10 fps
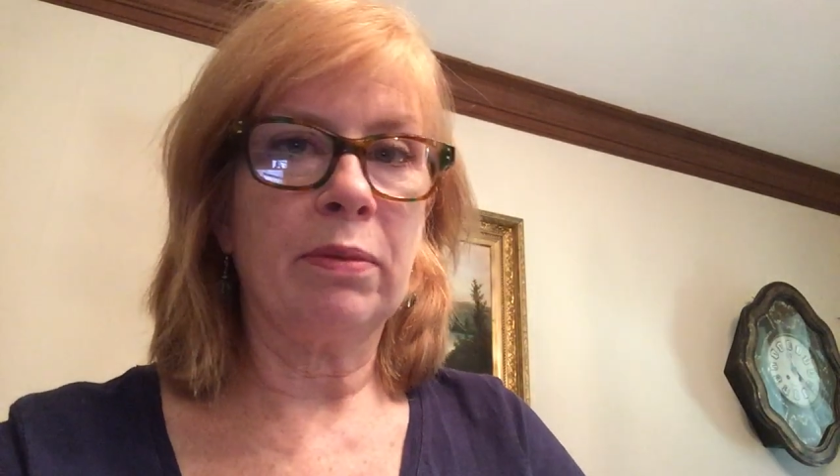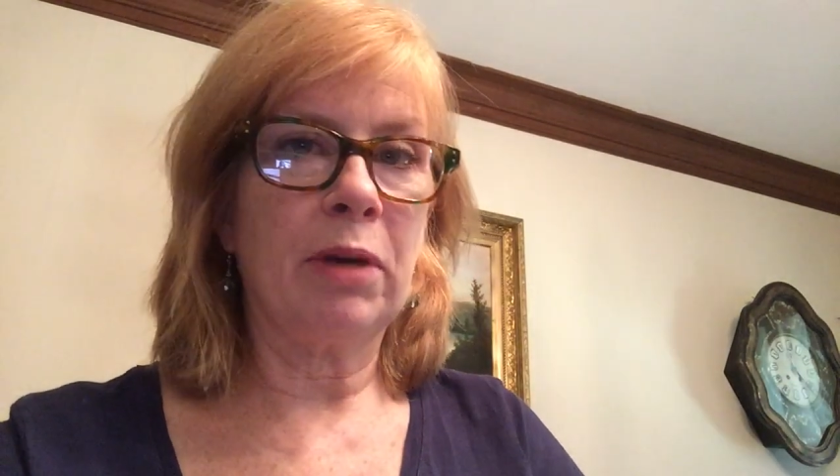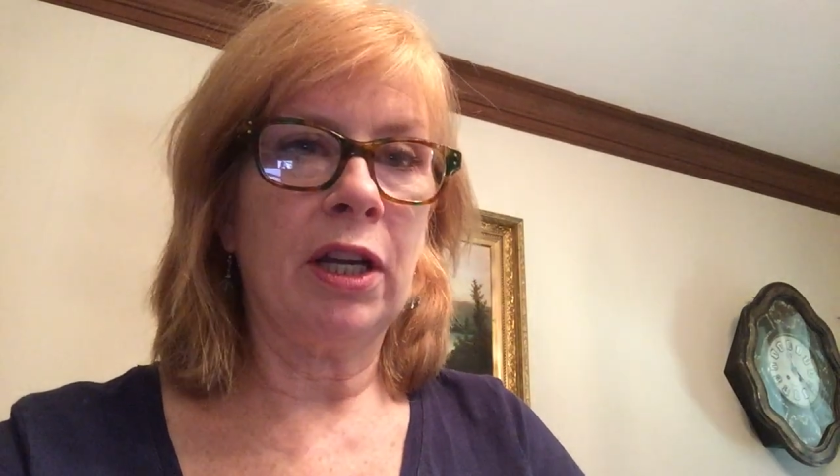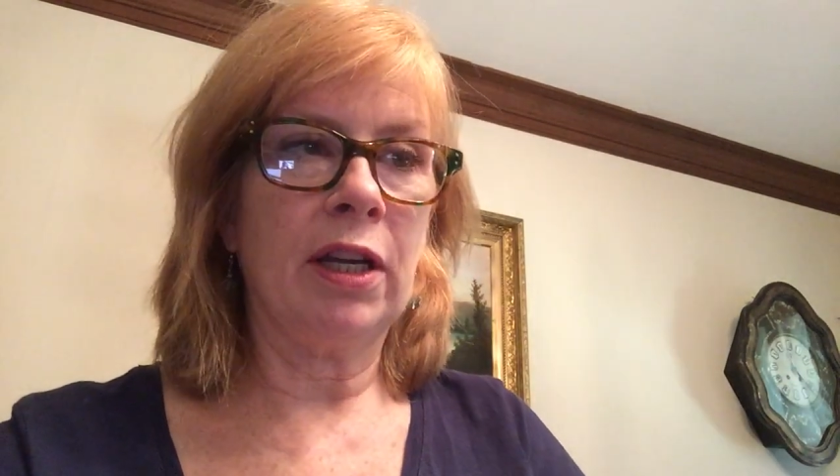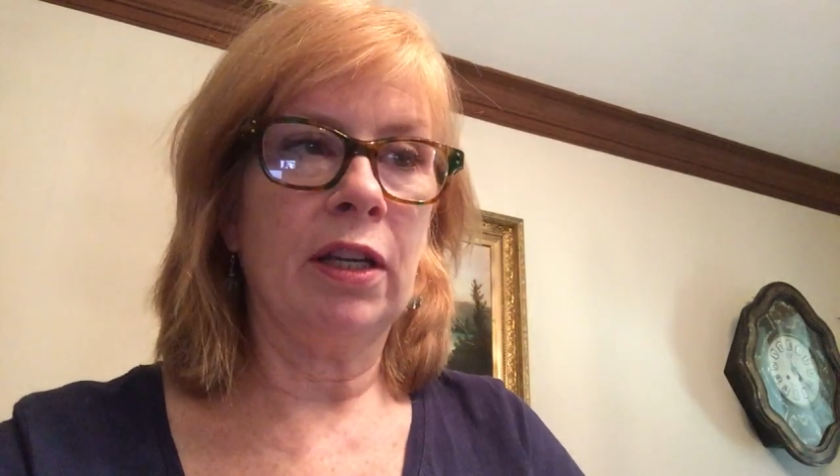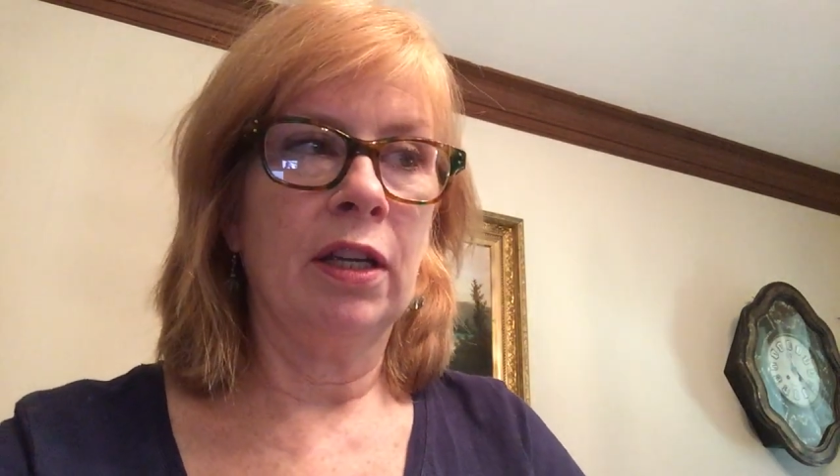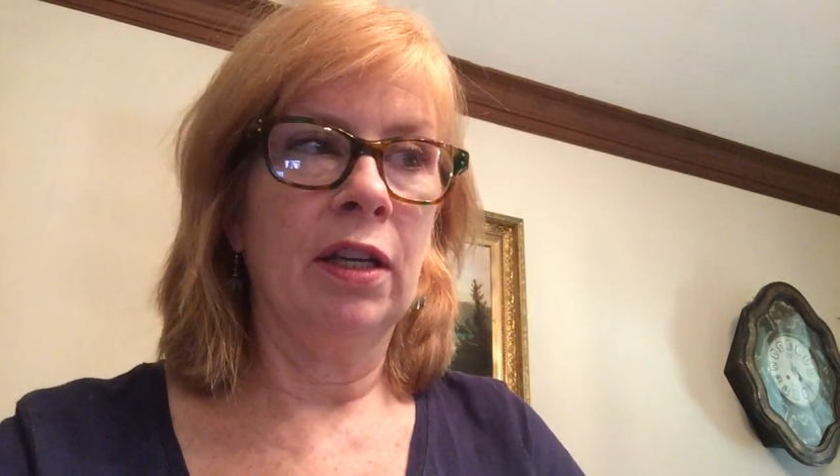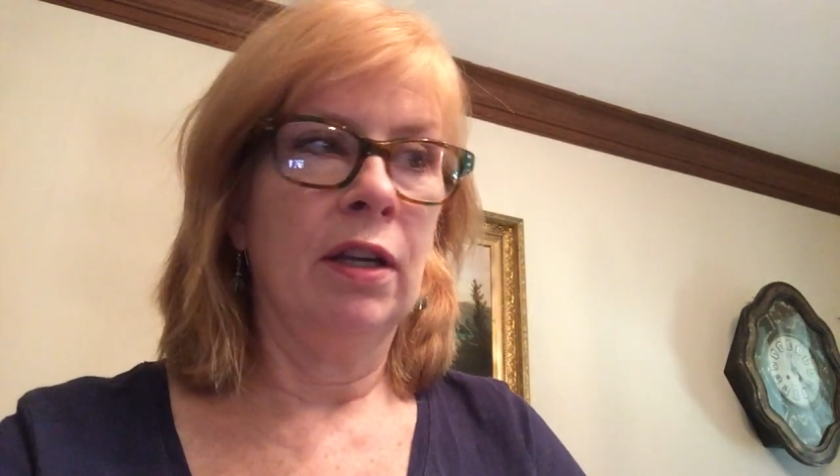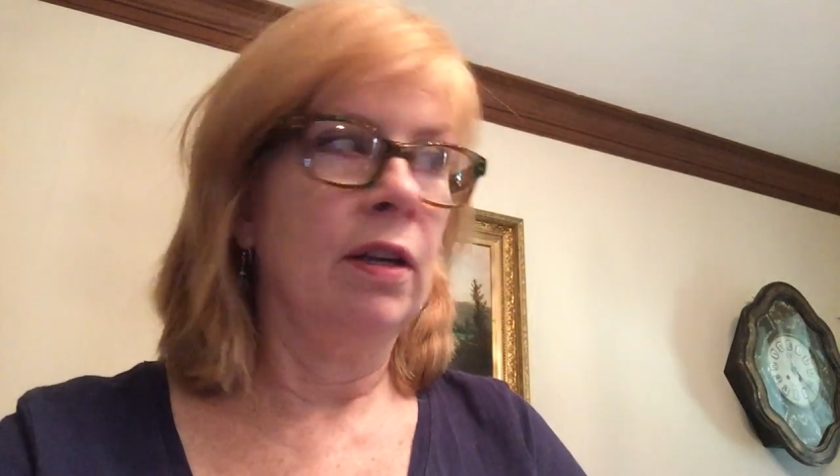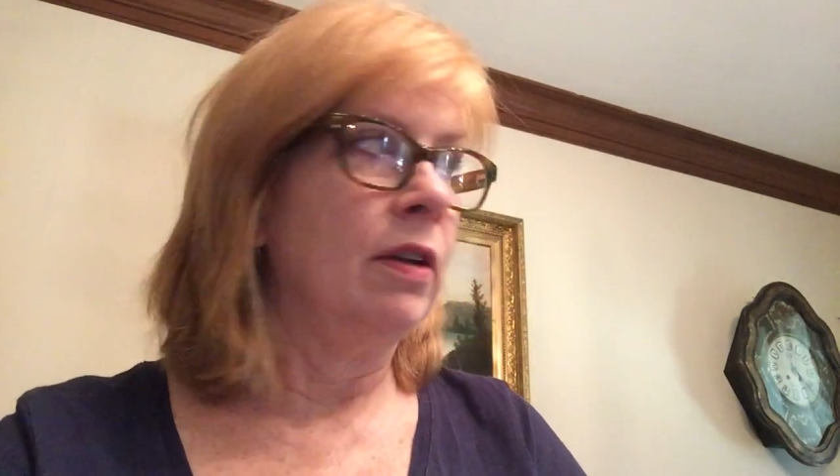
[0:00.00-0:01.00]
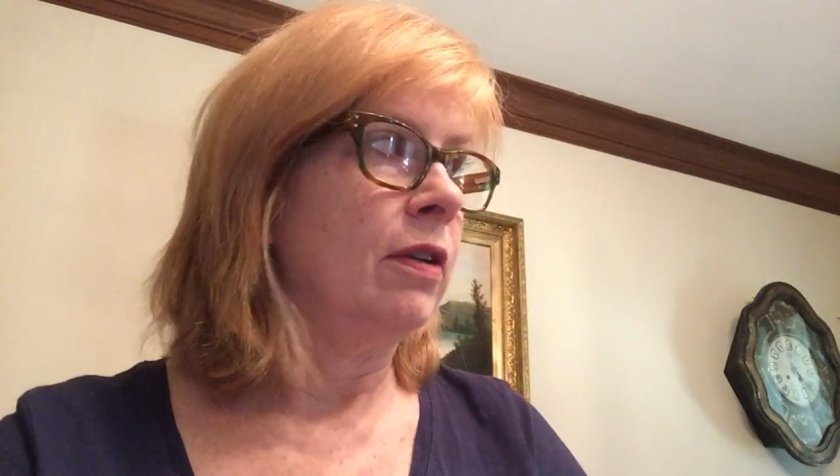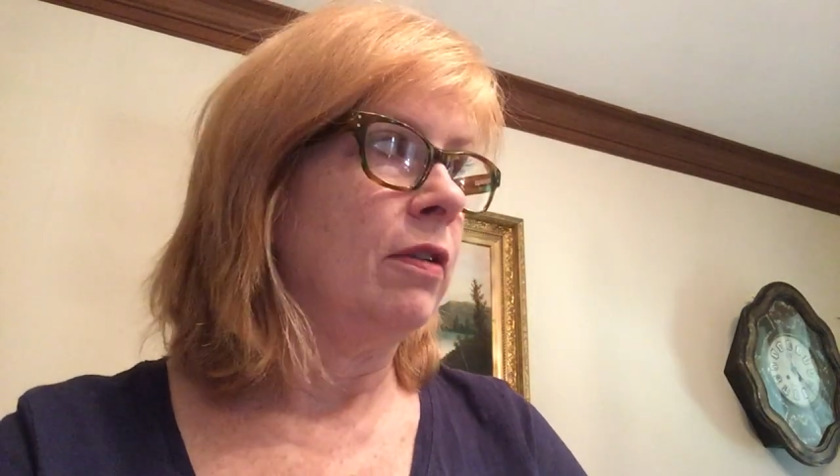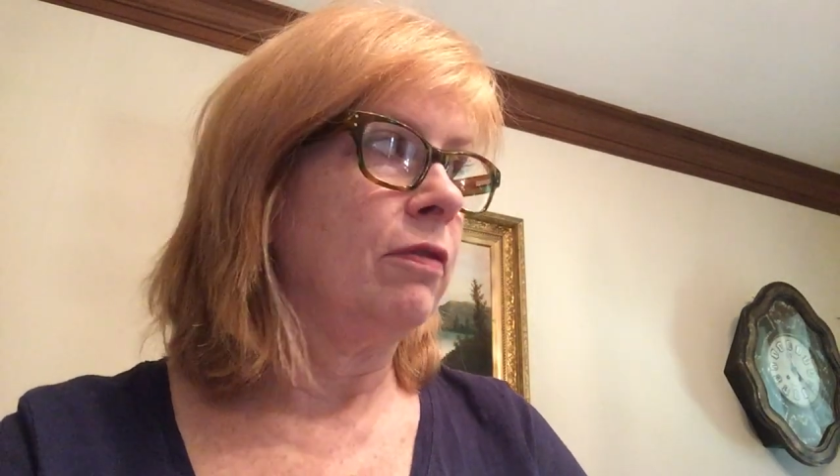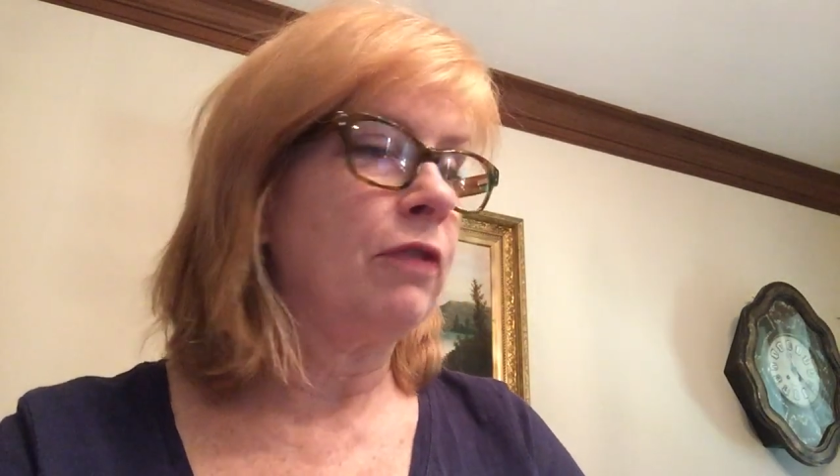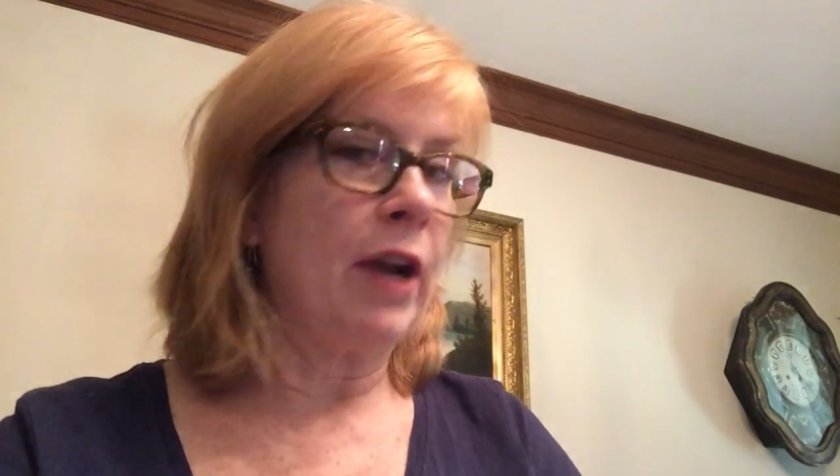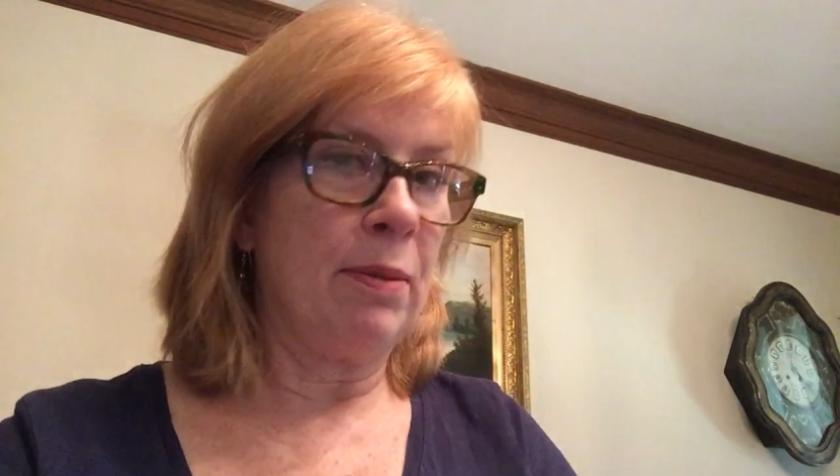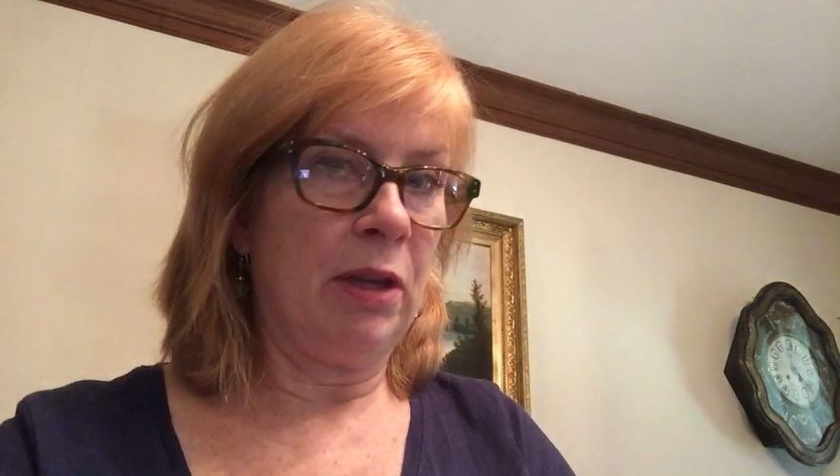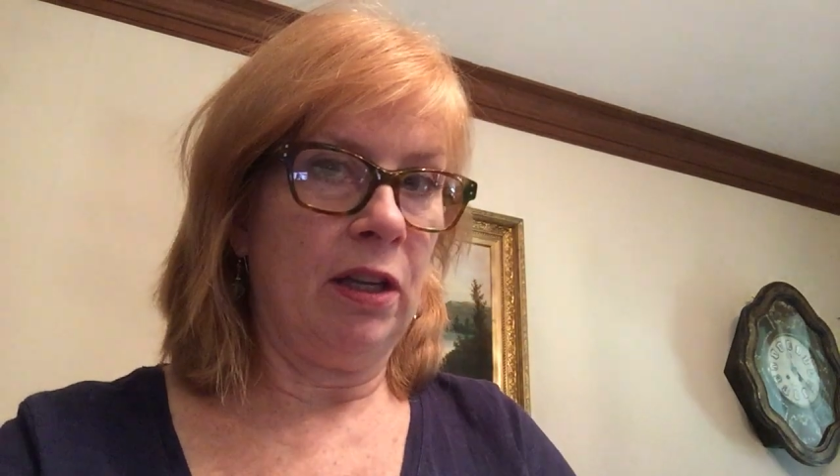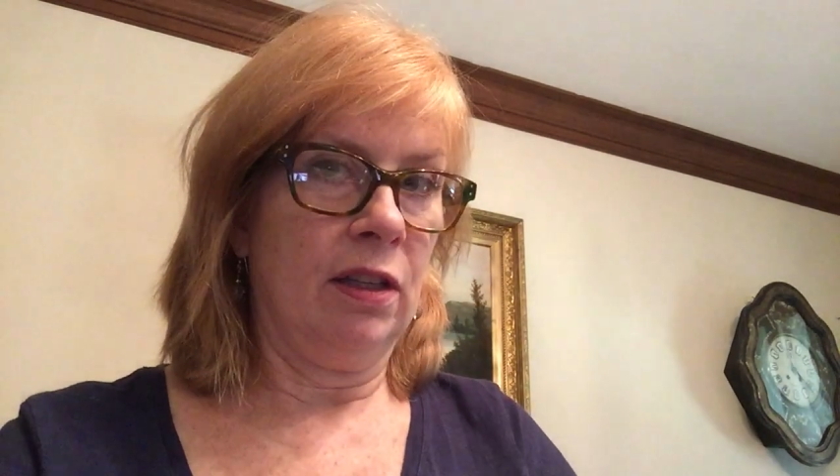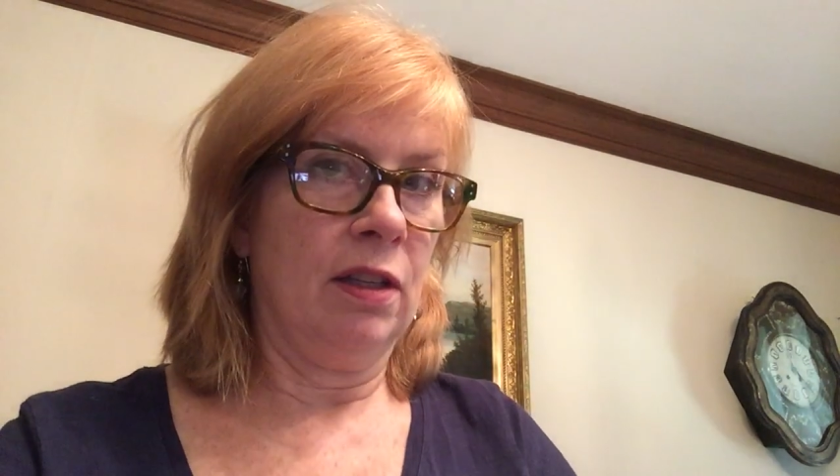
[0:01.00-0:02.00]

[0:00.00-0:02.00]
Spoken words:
my framing.